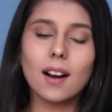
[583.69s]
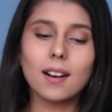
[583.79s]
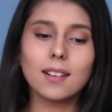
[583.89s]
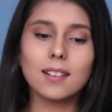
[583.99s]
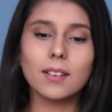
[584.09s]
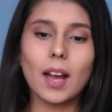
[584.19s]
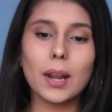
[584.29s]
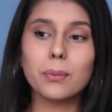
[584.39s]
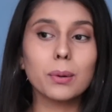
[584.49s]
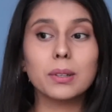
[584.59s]

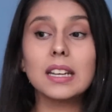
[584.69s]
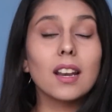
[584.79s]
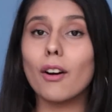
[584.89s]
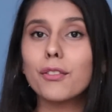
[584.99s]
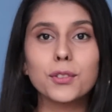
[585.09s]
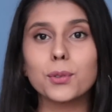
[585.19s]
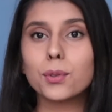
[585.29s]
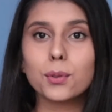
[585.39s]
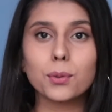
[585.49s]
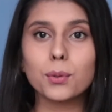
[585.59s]
I would love to
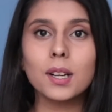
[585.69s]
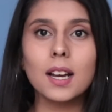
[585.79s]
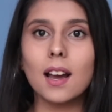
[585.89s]
do